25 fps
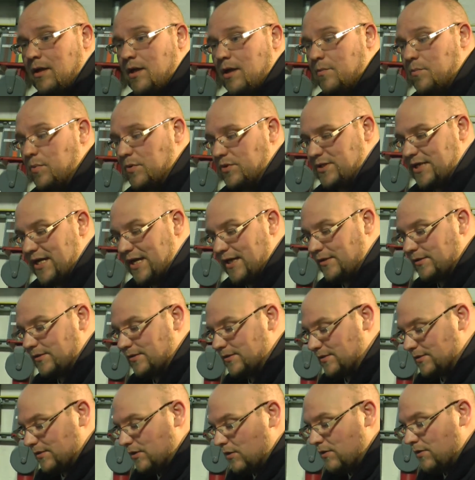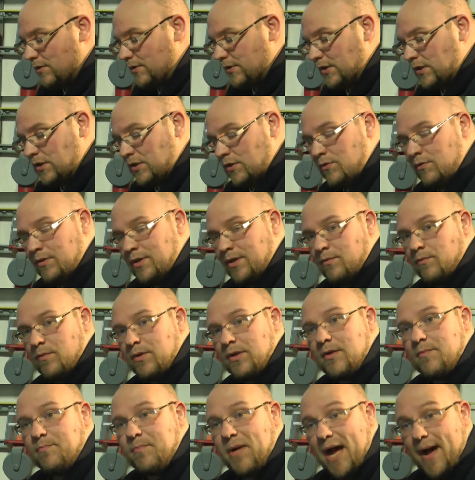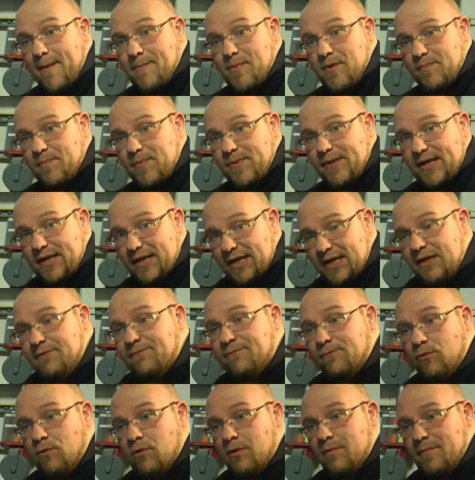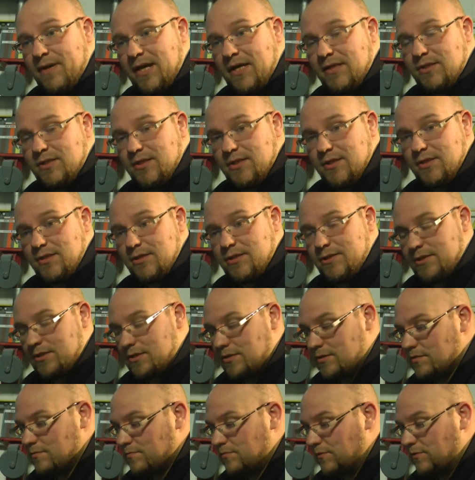a protect on the unit would pop up an E4 message